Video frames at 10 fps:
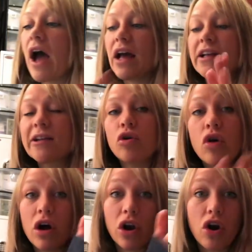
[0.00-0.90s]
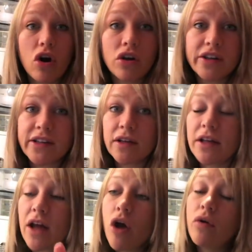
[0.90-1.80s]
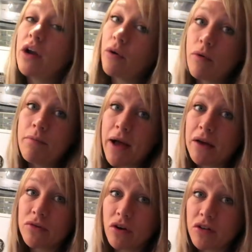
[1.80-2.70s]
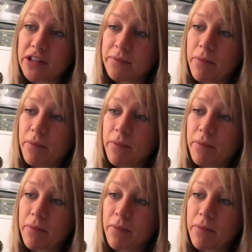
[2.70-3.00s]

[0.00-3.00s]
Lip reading: I saw a loss, only a 1 pound loss,